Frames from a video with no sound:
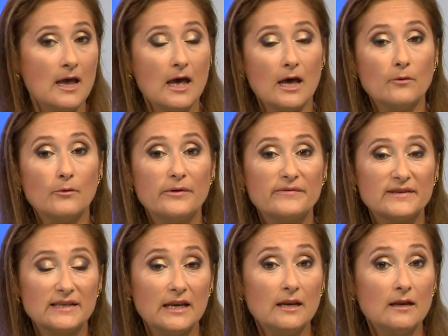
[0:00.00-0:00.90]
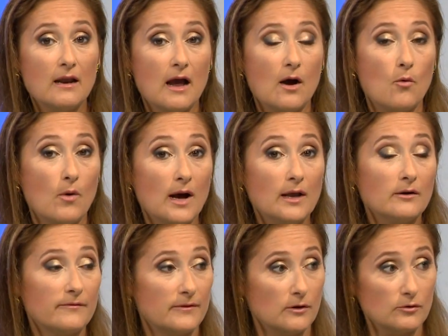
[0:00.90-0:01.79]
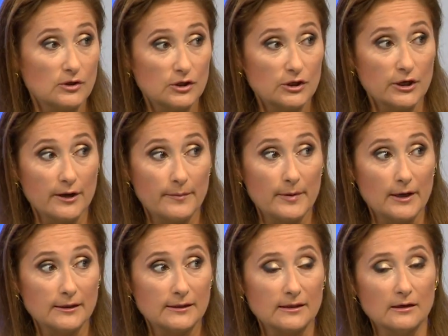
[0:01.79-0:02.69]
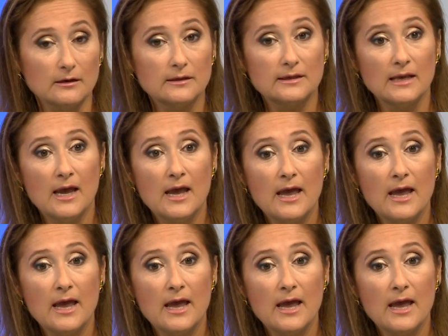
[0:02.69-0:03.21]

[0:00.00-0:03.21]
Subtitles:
And we've seen how one of those chairpersons